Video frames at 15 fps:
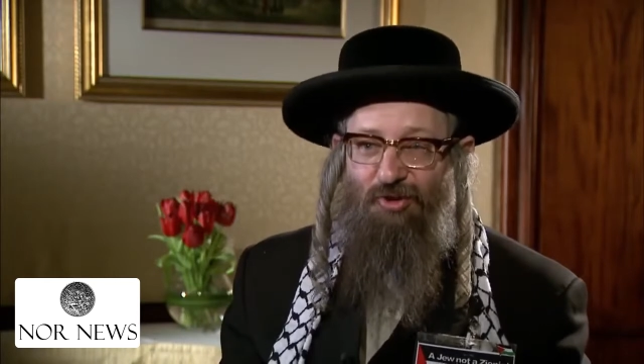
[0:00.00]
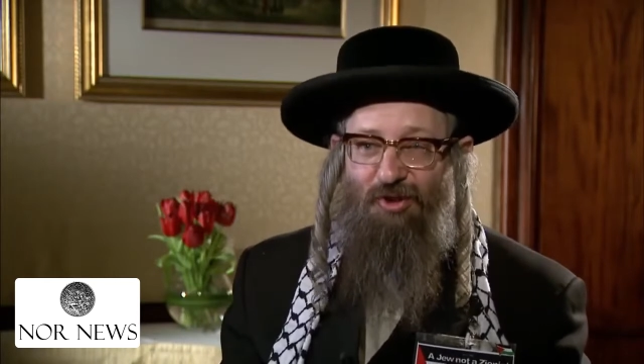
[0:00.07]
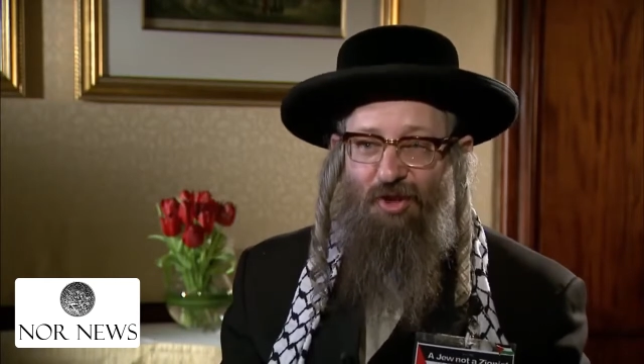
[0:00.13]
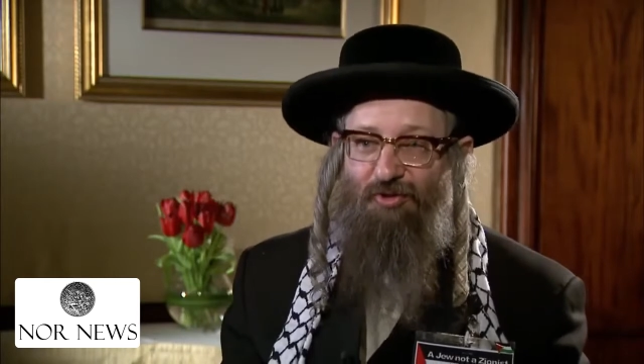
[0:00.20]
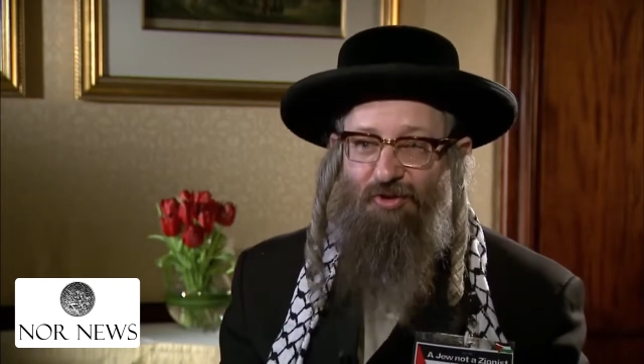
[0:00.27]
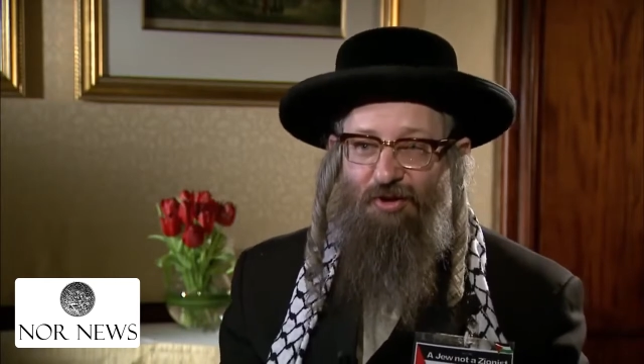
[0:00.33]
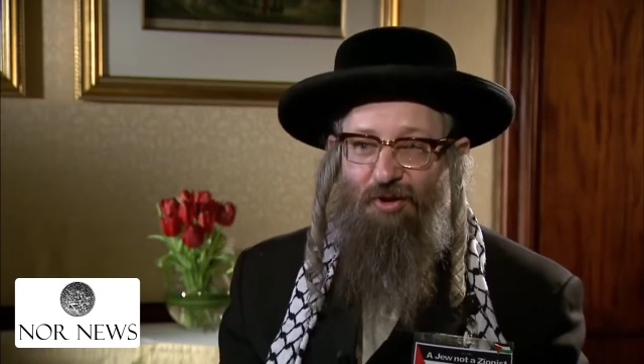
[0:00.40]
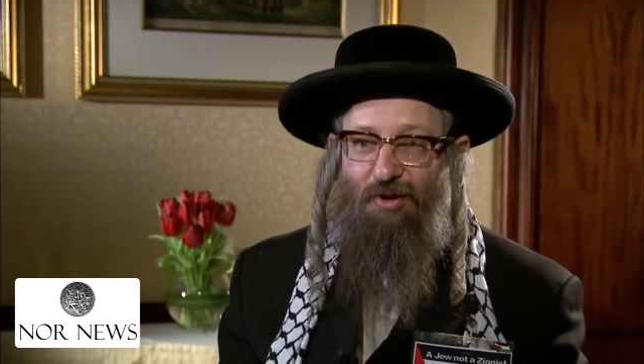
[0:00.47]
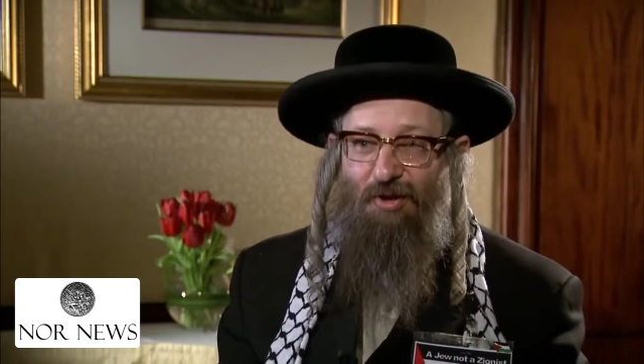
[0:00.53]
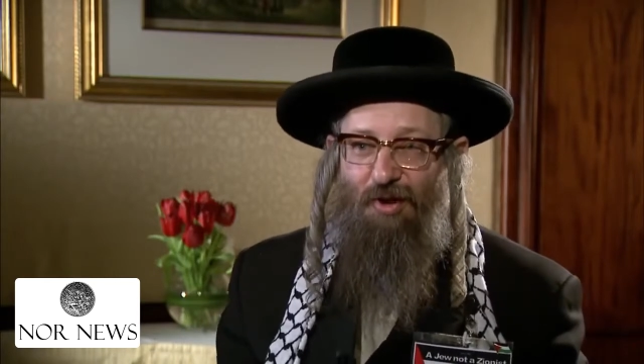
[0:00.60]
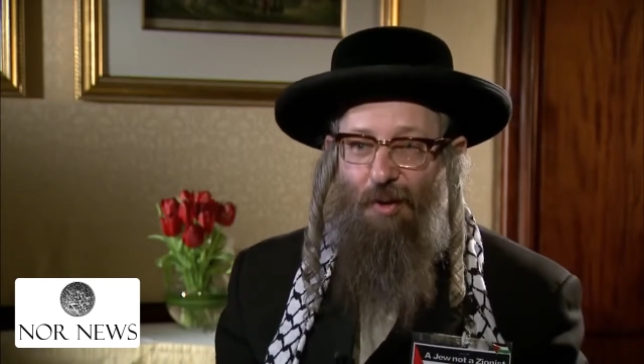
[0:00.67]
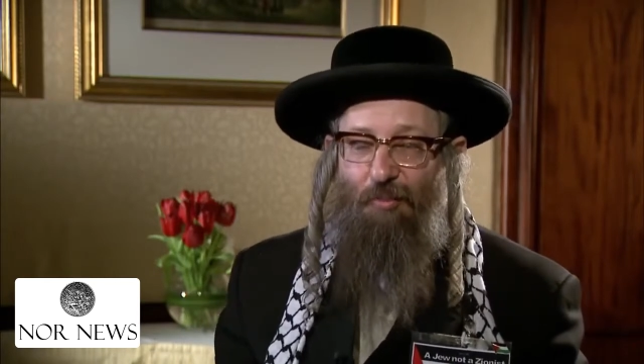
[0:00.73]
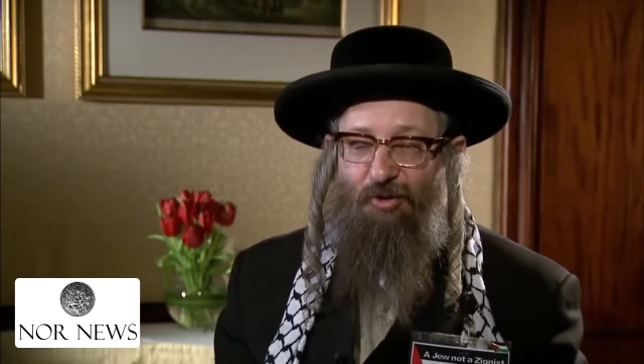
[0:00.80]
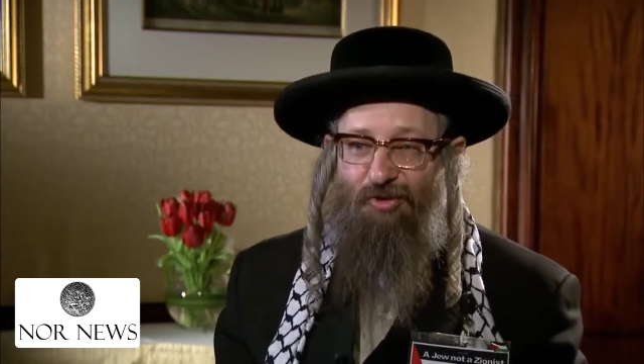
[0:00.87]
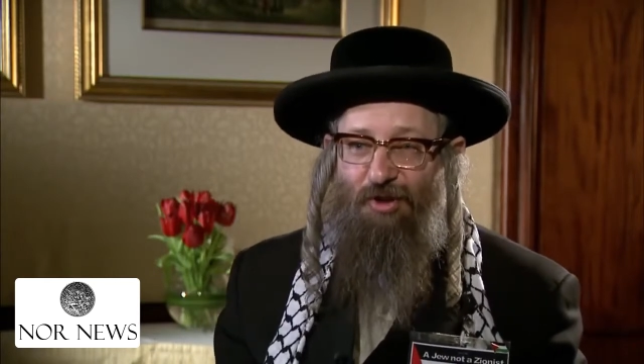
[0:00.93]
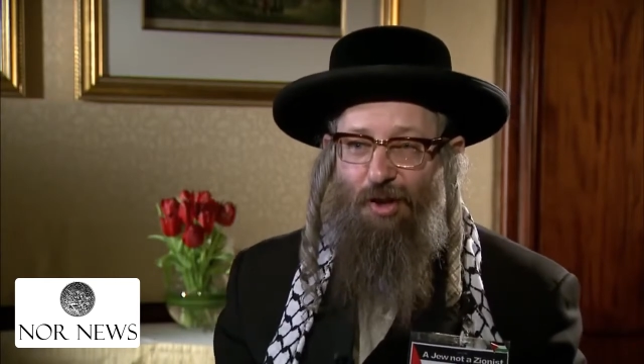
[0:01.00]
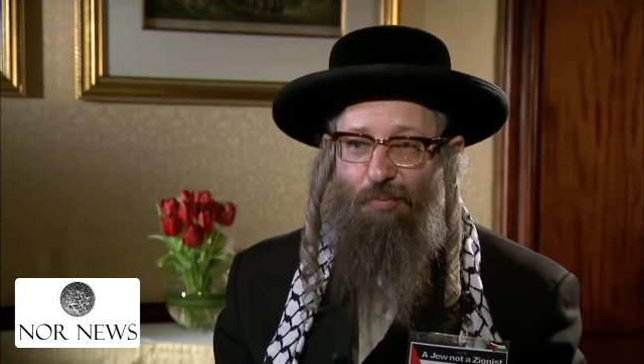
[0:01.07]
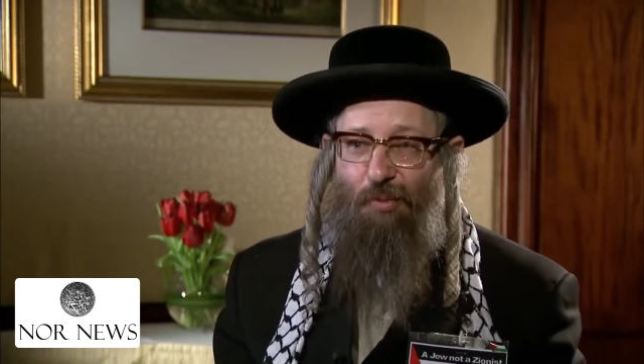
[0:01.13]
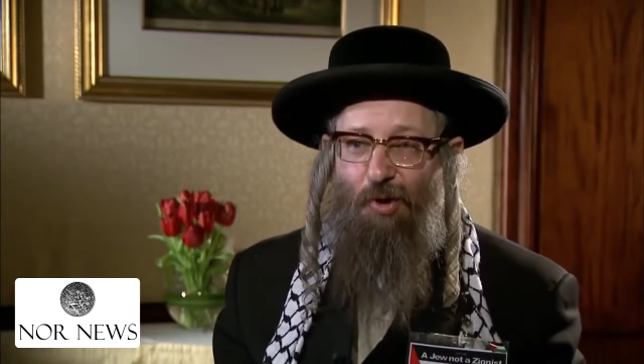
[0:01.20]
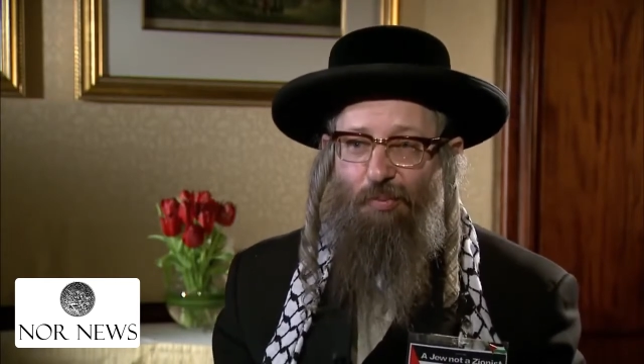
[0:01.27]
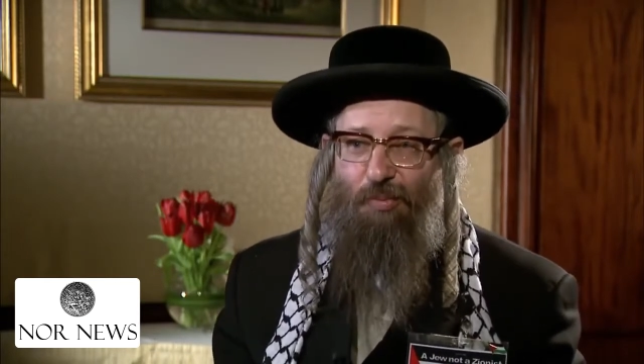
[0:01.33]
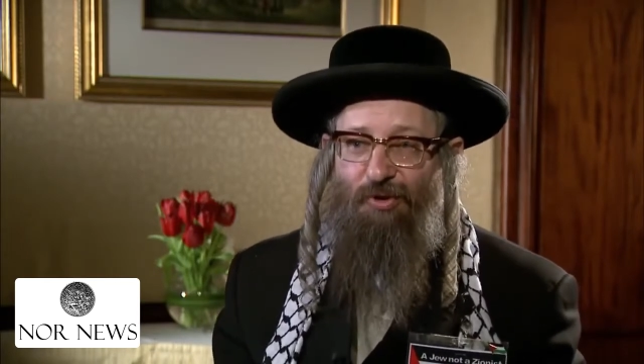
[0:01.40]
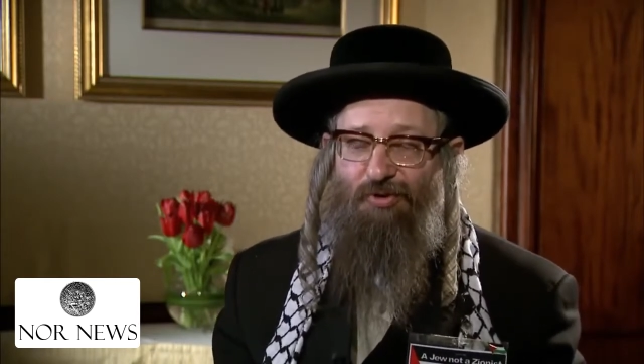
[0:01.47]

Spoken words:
it doesn't accomplish that purpose.